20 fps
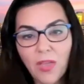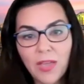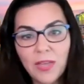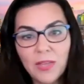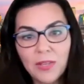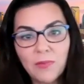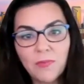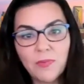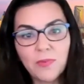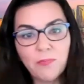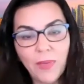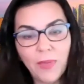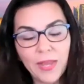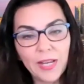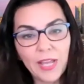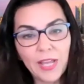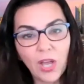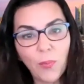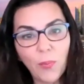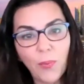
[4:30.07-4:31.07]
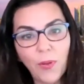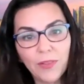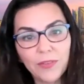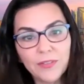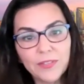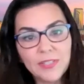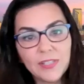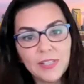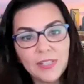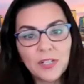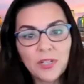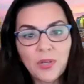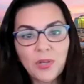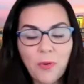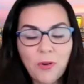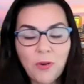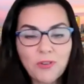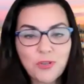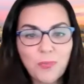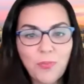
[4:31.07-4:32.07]
in Medi-Cal policy and
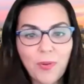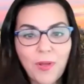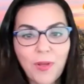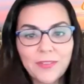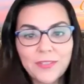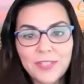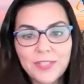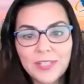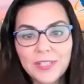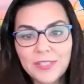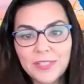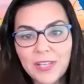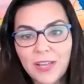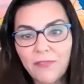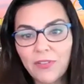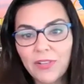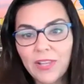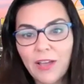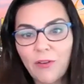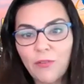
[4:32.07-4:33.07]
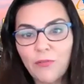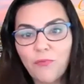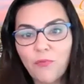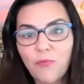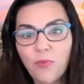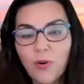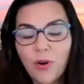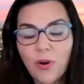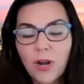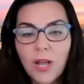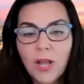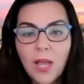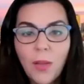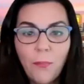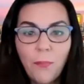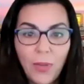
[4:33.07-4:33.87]
commercial policies have allowed for